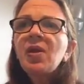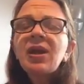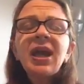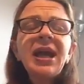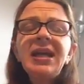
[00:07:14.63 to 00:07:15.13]

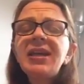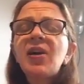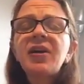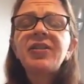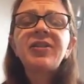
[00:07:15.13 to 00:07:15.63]
any
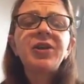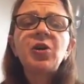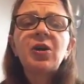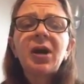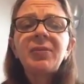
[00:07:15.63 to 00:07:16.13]
kind of thing that
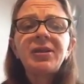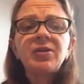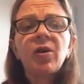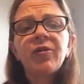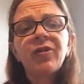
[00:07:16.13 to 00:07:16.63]
your company's
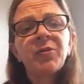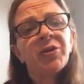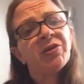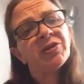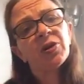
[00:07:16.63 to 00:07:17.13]
offering,
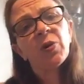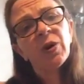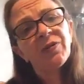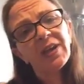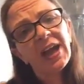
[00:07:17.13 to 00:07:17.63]
whether it's a
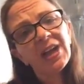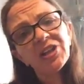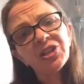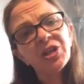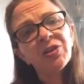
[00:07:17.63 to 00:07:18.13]

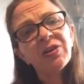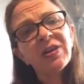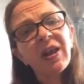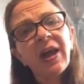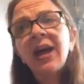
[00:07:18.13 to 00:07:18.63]
qualification or
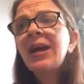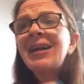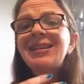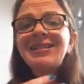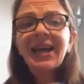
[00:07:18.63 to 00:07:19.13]
anything like that,
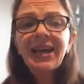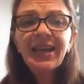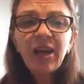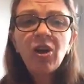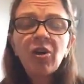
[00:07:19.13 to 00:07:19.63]
take
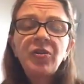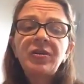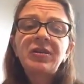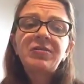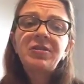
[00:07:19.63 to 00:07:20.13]
it on.
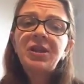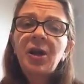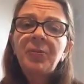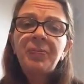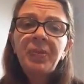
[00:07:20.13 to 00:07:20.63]
You
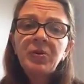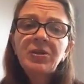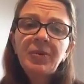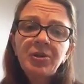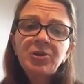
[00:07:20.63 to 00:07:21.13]
know, build
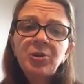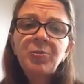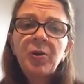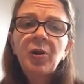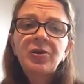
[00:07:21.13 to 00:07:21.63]
up your
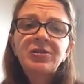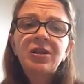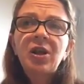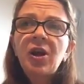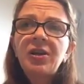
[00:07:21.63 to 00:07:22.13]
toolbox,
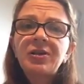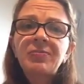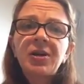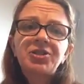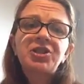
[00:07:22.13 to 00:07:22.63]
learn as
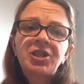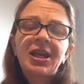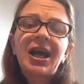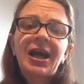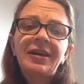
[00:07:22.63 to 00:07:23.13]
much as you
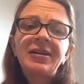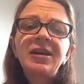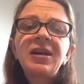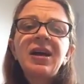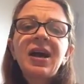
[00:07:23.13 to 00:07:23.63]
can.
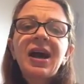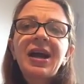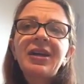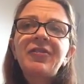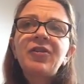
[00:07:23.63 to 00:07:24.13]

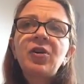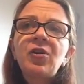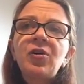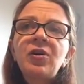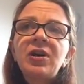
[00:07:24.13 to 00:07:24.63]
And if
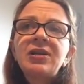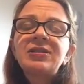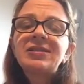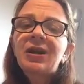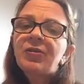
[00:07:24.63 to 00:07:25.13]
you're
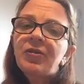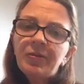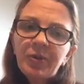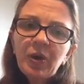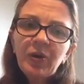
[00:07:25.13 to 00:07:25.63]

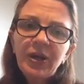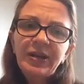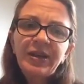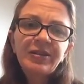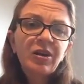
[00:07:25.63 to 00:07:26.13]
self-employed,
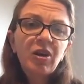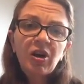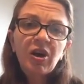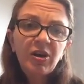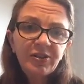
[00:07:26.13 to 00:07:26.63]
that's a lot
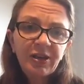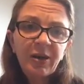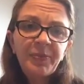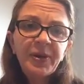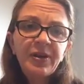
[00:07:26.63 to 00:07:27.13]
harder,
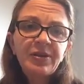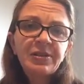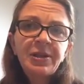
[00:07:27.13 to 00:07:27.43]
because